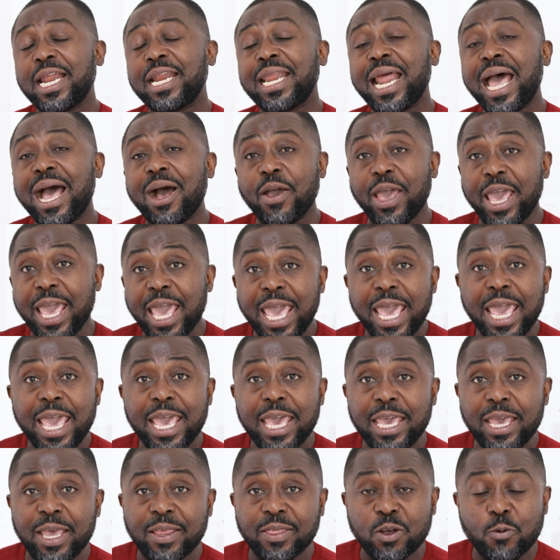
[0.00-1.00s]
Now,
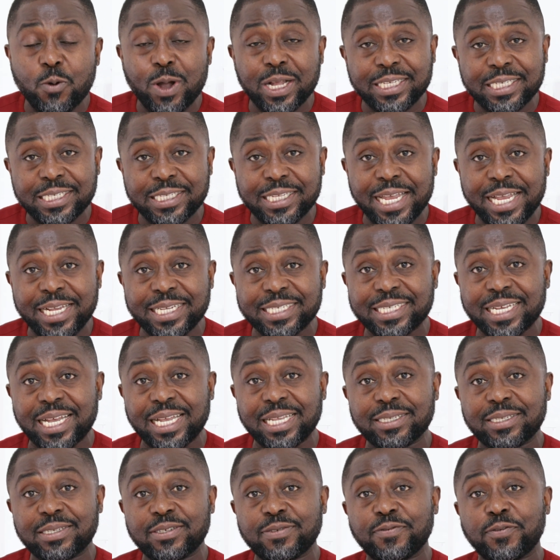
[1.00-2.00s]
A in the word stage
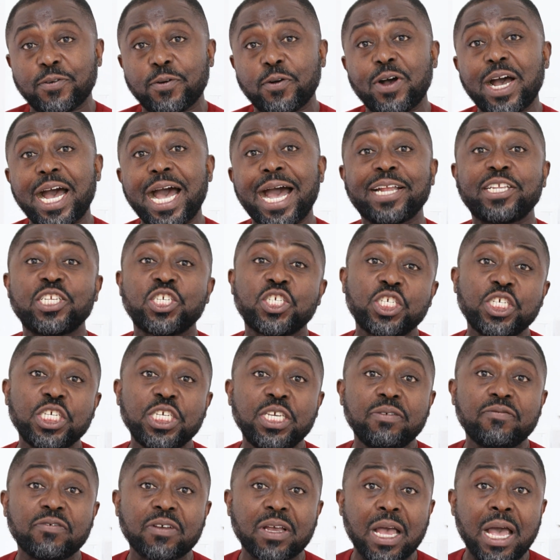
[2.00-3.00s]
stands for
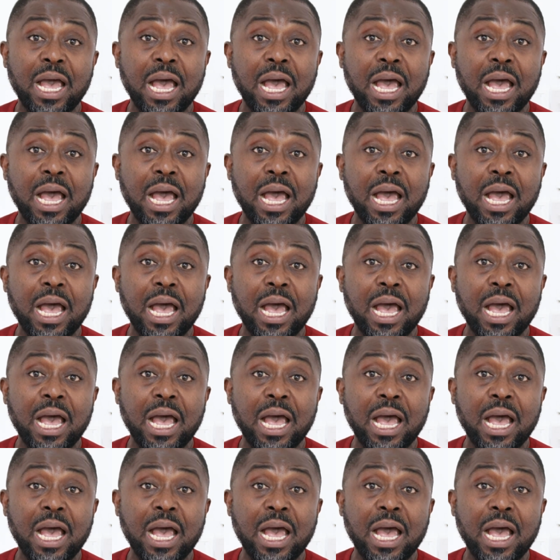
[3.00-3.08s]
achieve